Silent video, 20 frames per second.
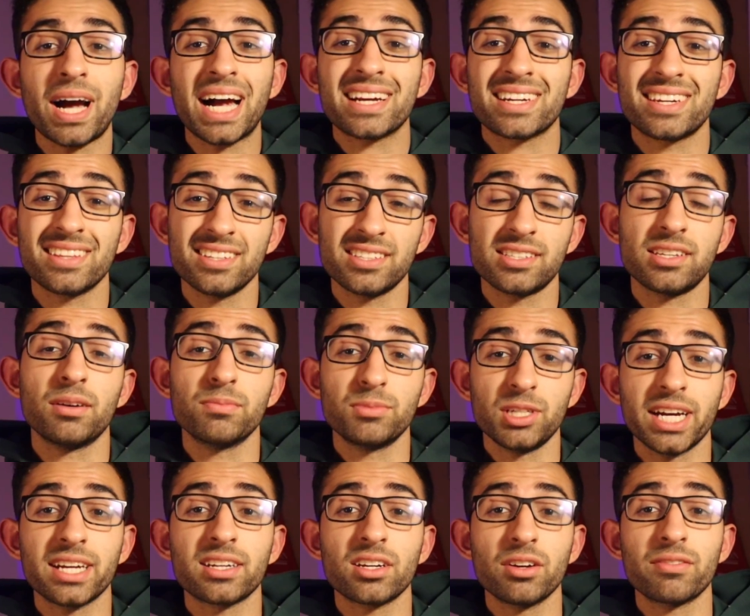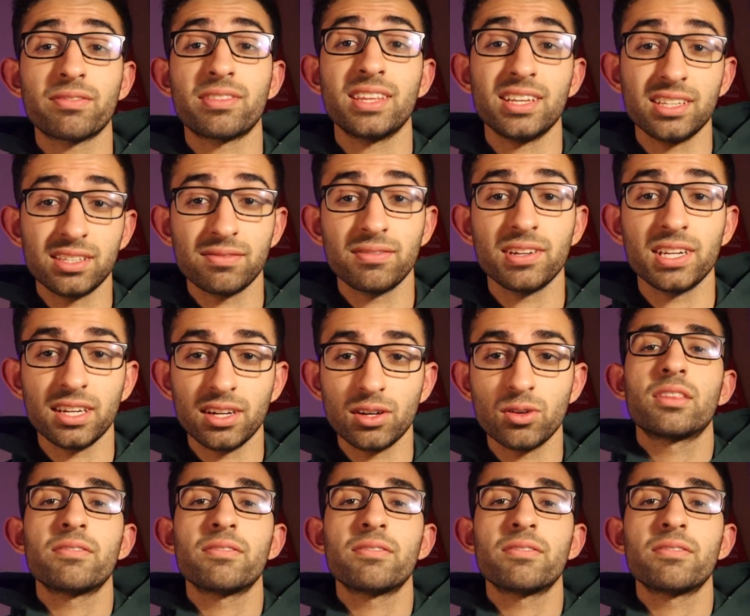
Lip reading: back to the subject of this video,